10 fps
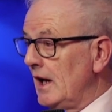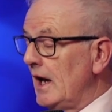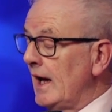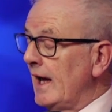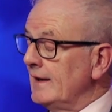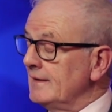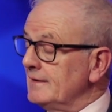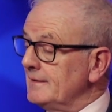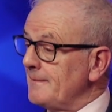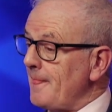
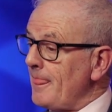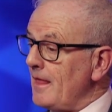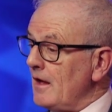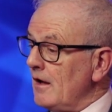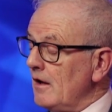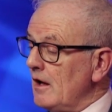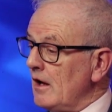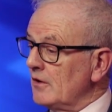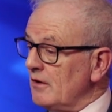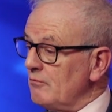And
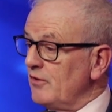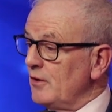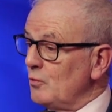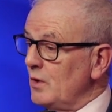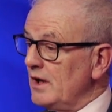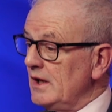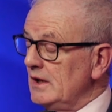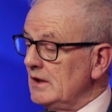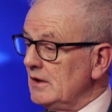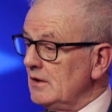I don't think we
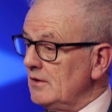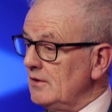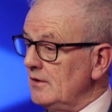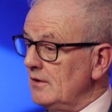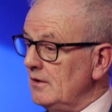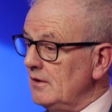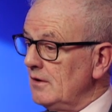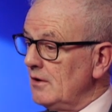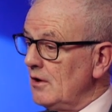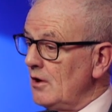
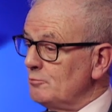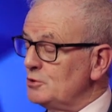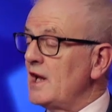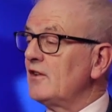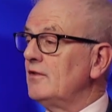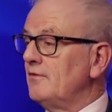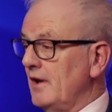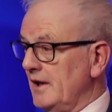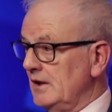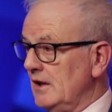
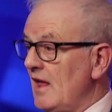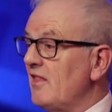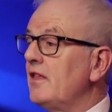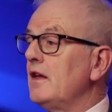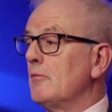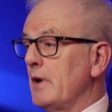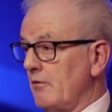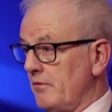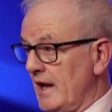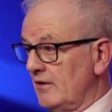objectively think
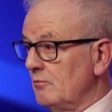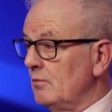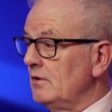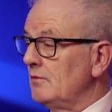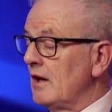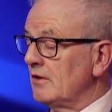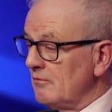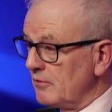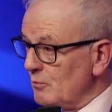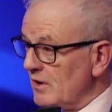about that, and we I don't
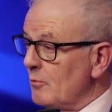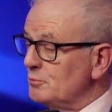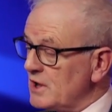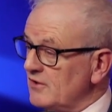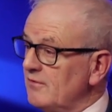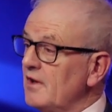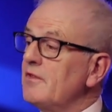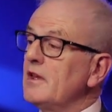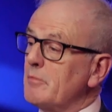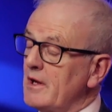think we objectively
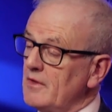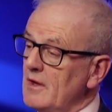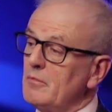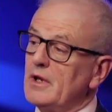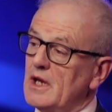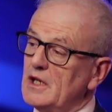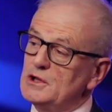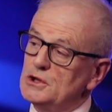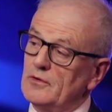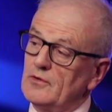think about the
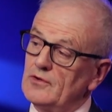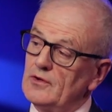implications.